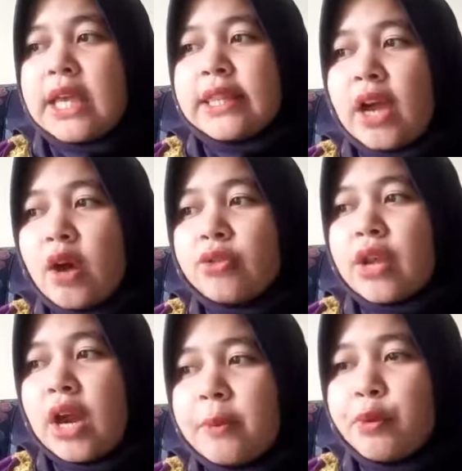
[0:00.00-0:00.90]
and how
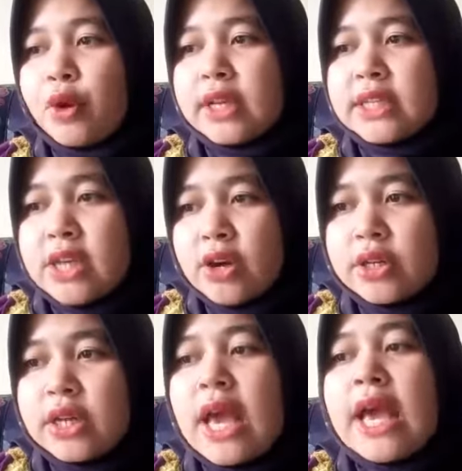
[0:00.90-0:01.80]
are broken
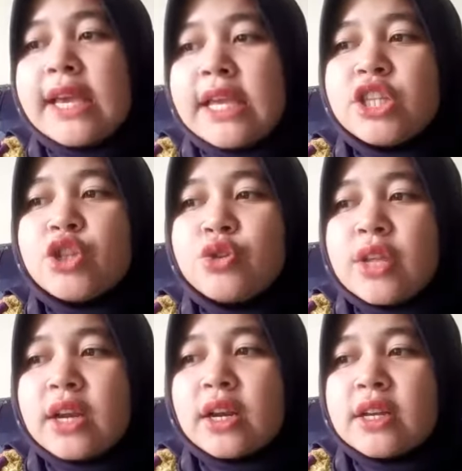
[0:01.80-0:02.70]
down into
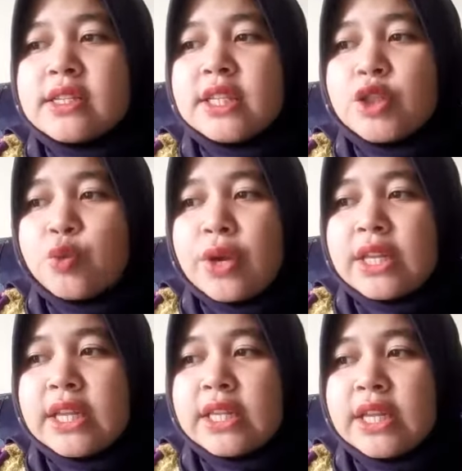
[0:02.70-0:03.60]
their
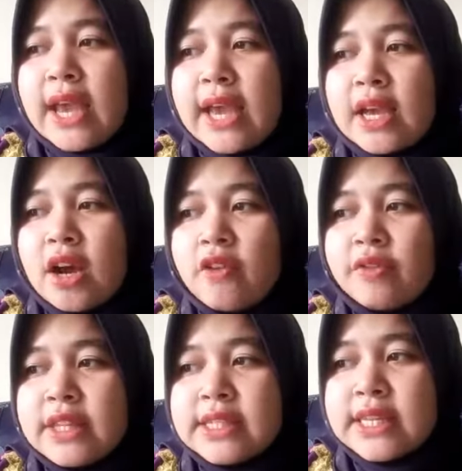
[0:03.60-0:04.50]
constituent in the act
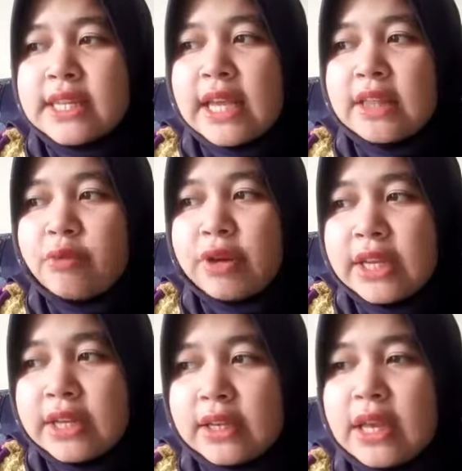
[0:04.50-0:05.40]
of listen and
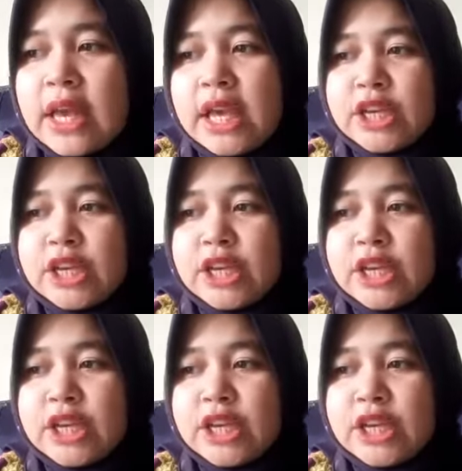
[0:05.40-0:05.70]
reading.